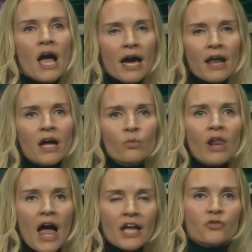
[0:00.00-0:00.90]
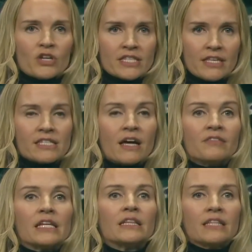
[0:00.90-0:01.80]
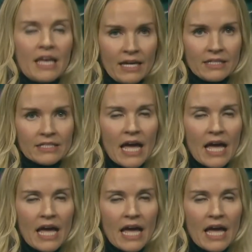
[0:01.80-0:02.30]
and I will address this until the end